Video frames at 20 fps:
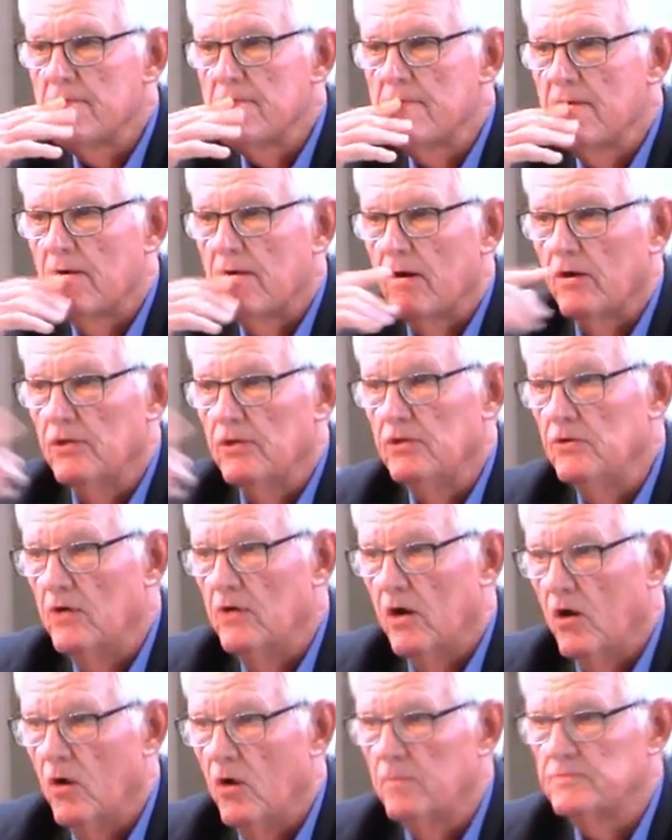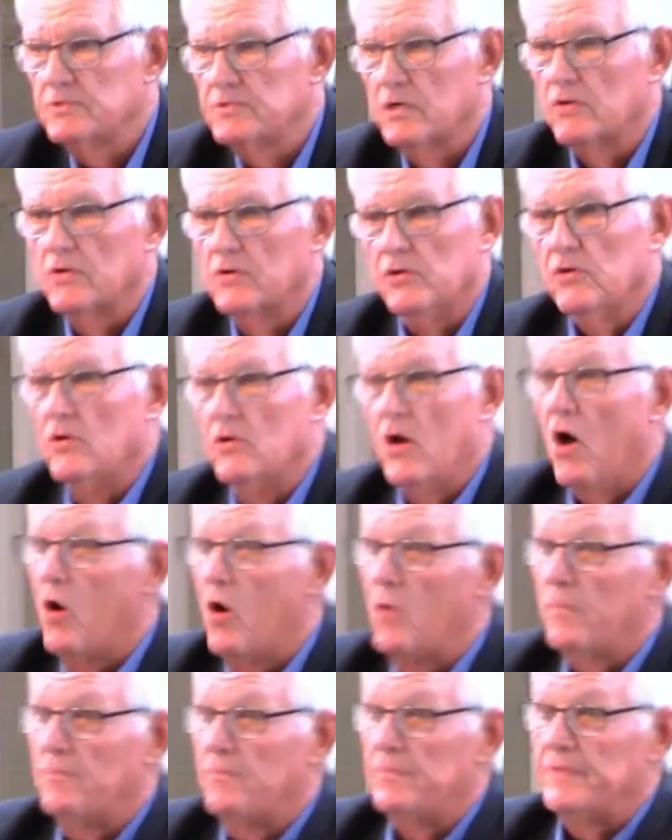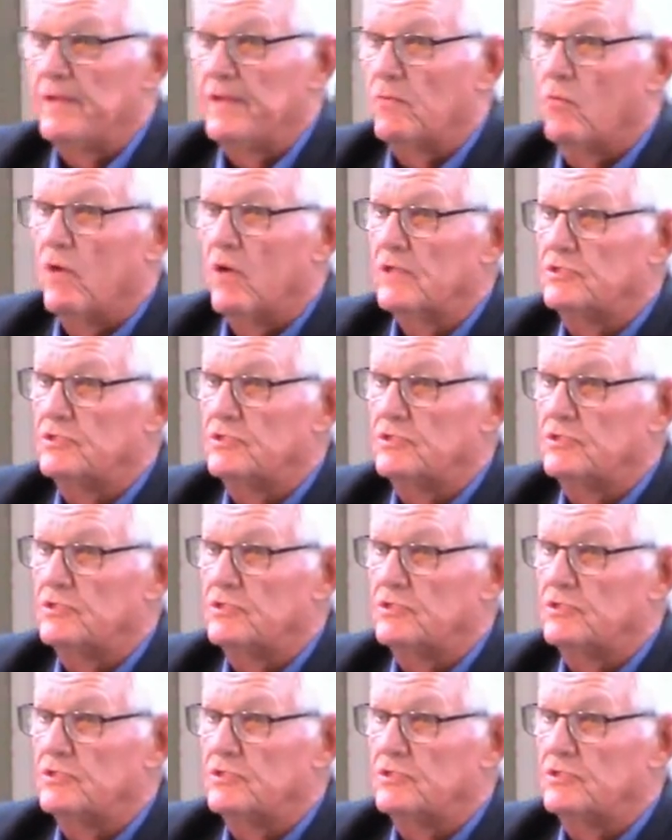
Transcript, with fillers: Are you a hope so? You hope that what